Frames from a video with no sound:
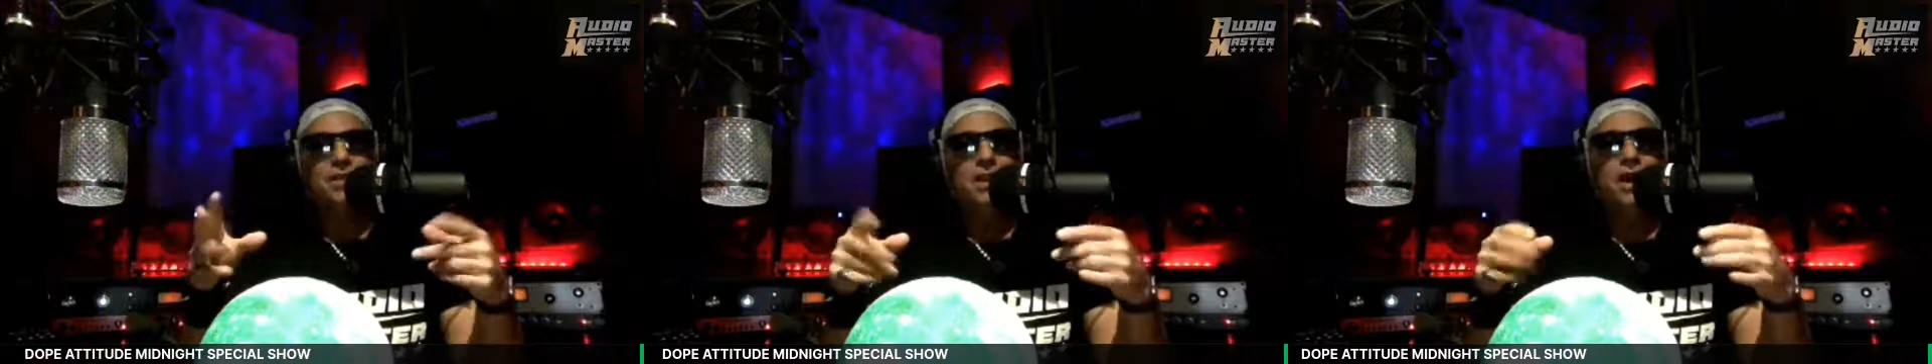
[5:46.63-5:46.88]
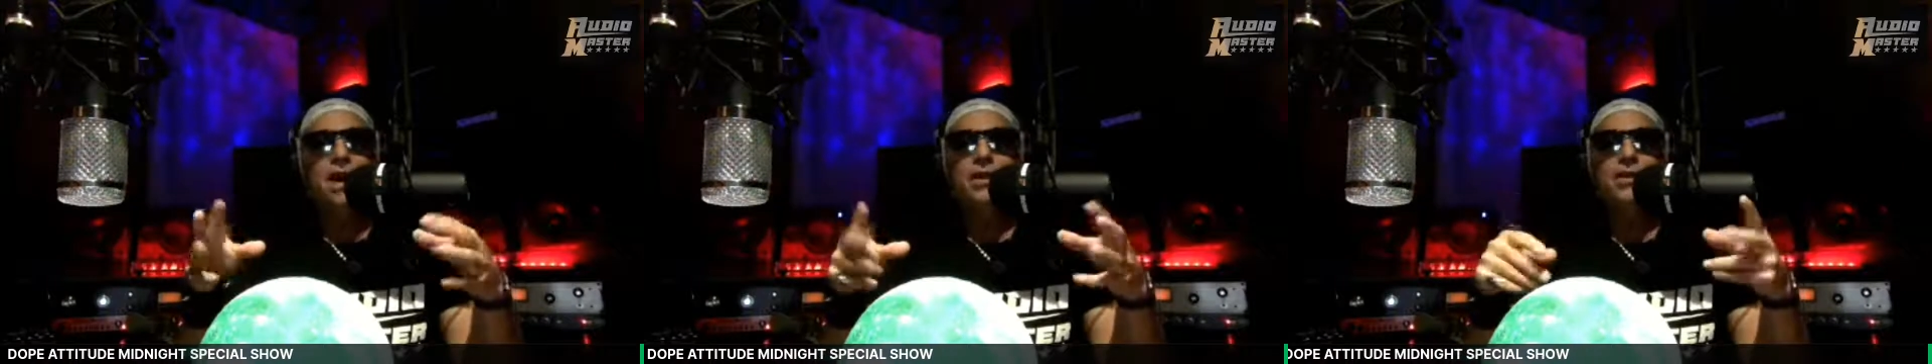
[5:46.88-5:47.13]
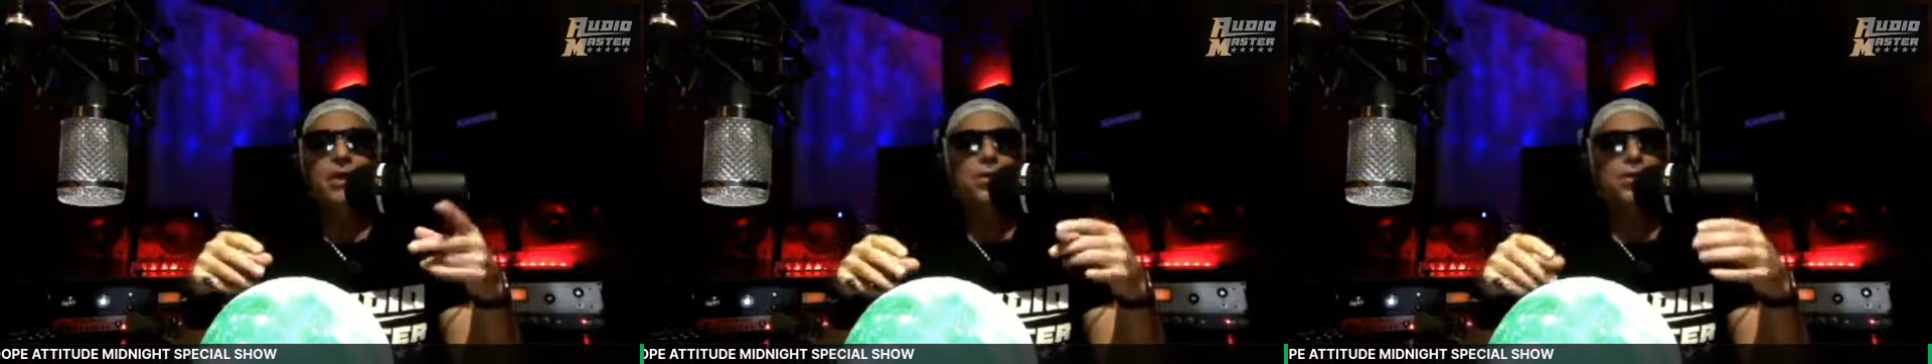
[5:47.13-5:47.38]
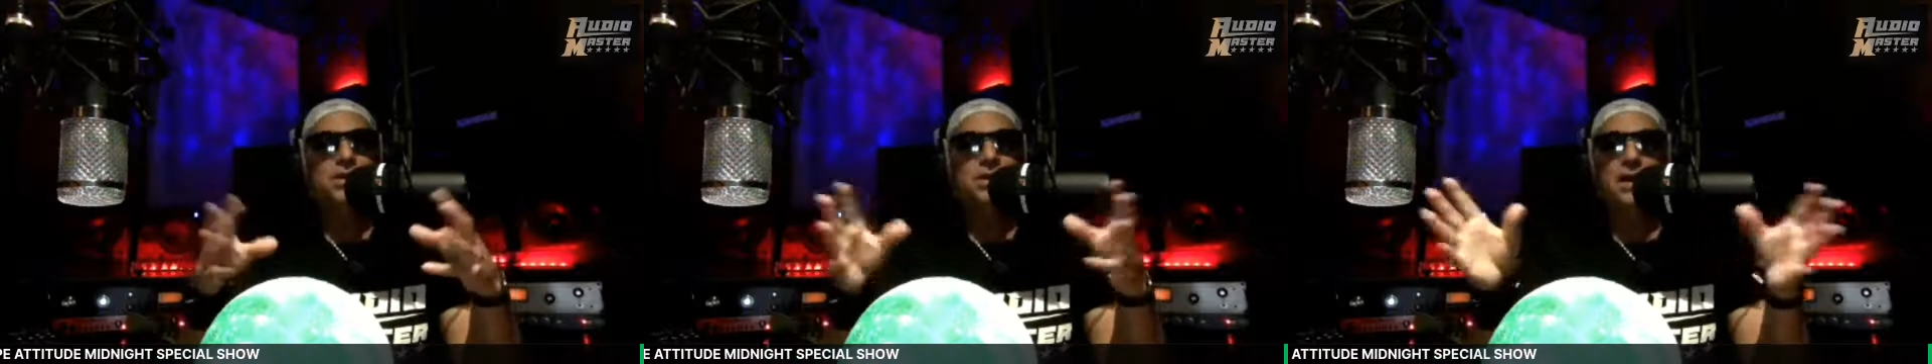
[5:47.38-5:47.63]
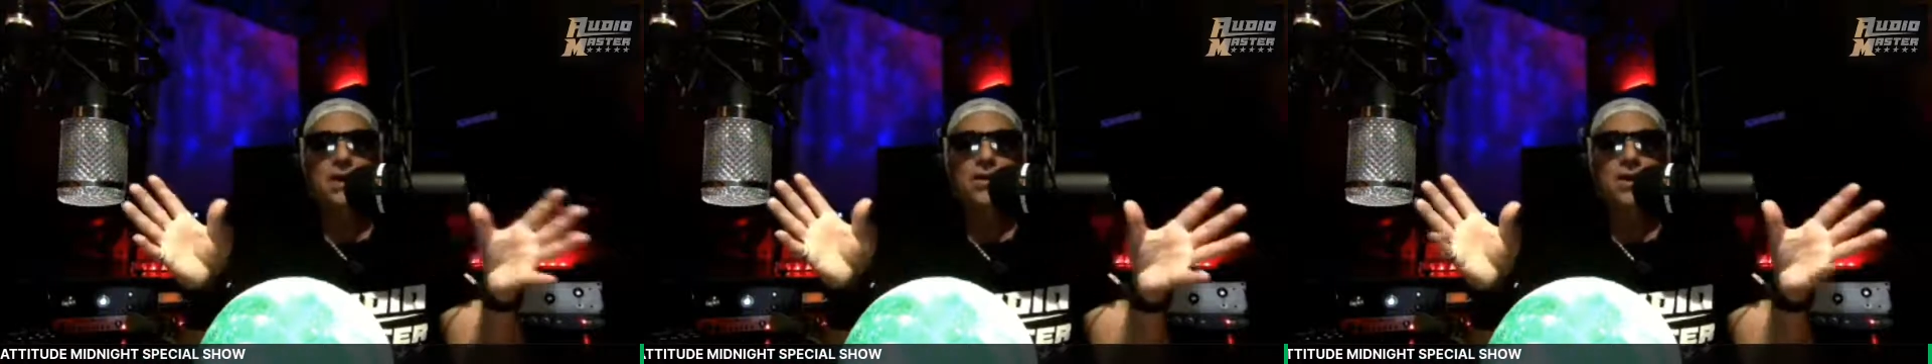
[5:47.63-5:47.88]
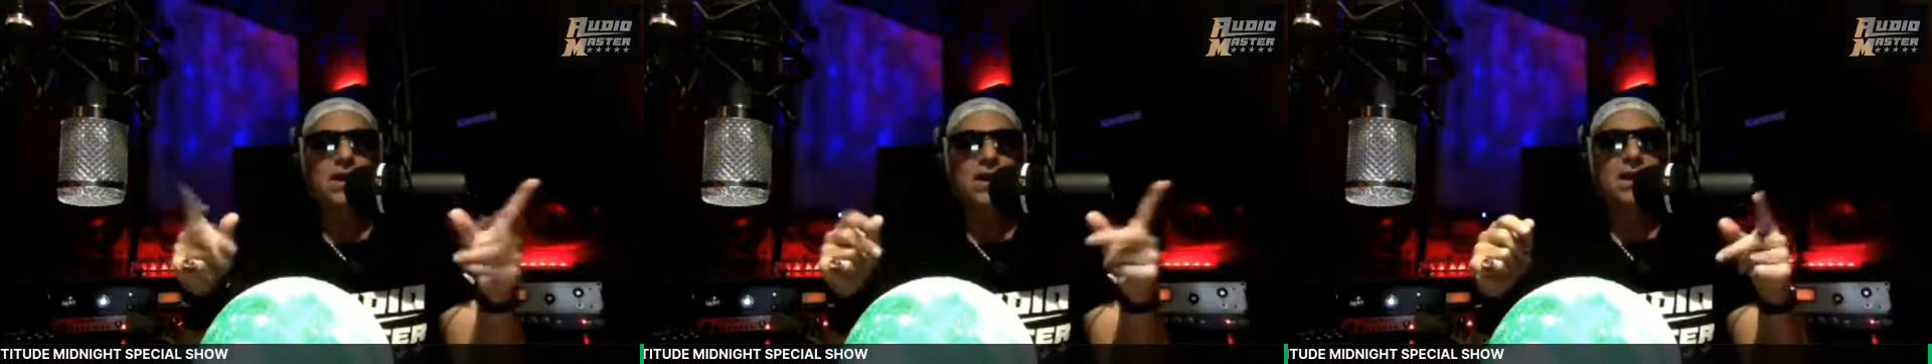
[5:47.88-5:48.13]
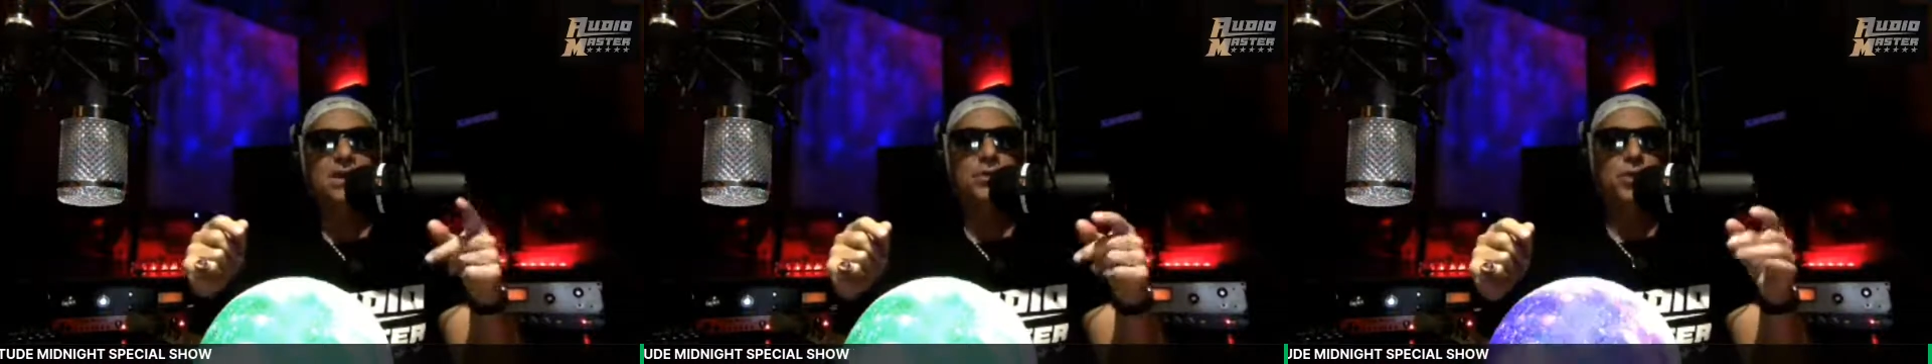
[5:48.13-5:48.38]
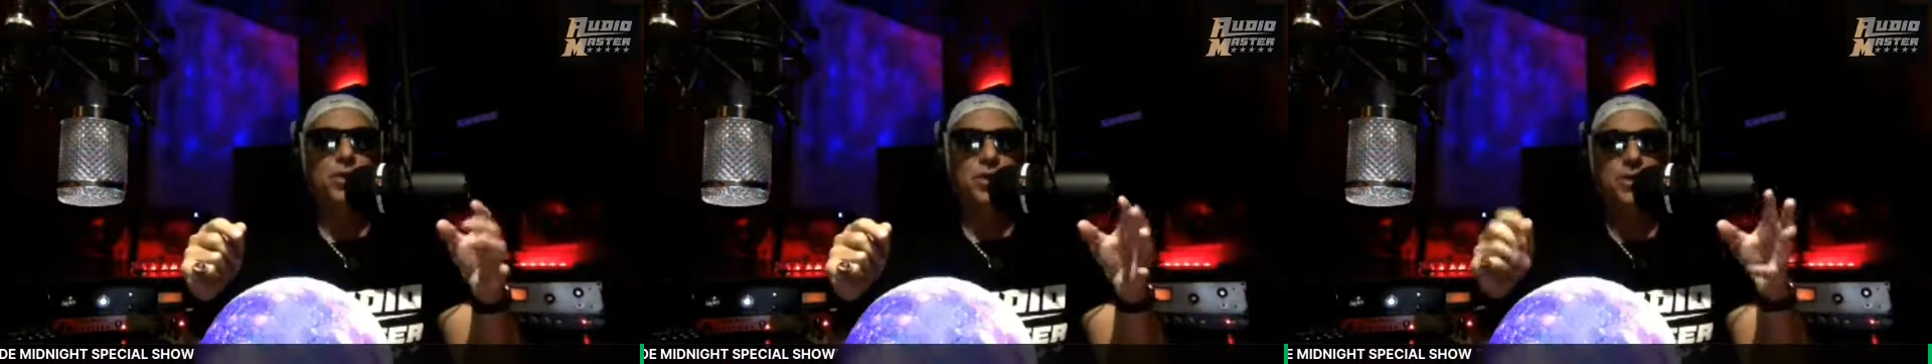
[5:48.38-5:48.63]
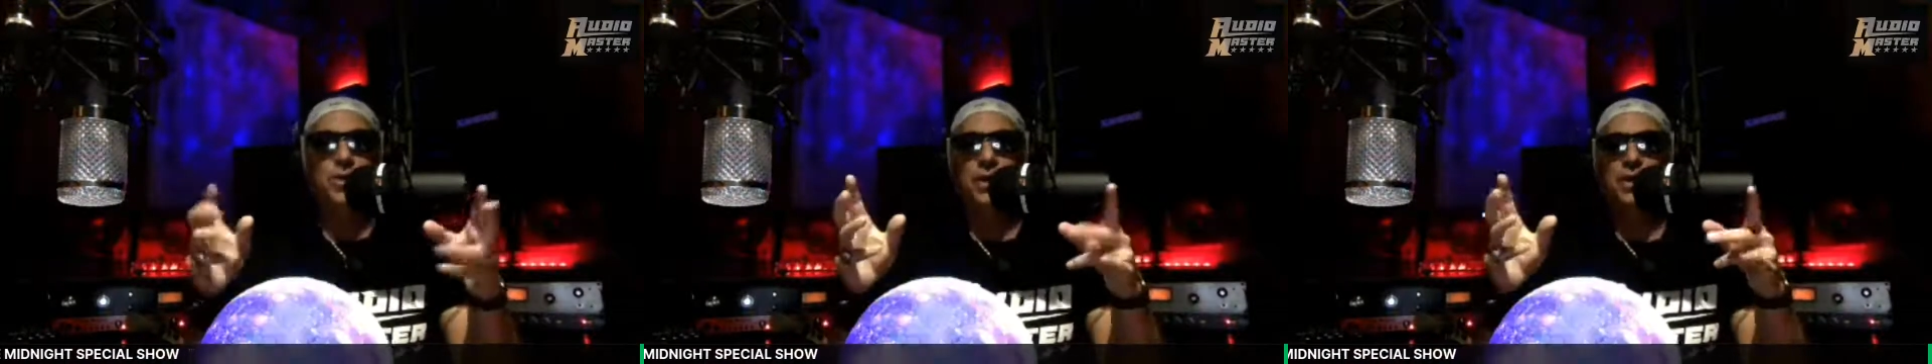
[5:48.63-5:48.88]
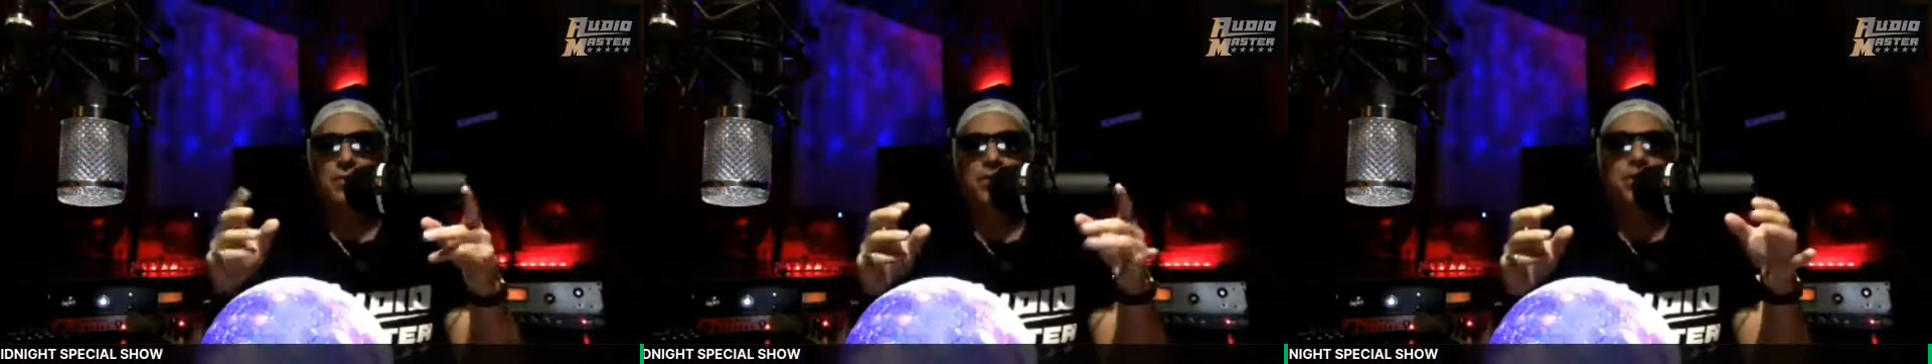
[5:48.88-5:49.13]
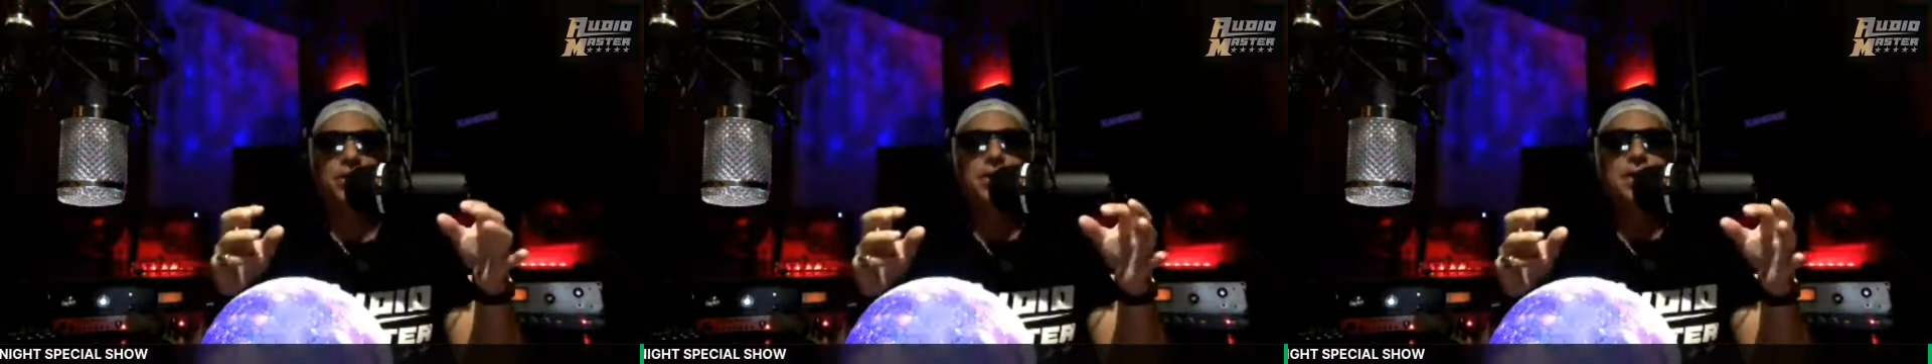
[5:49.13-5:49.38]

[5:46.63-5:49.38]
I don't know, what is it, alkaline water or whatever.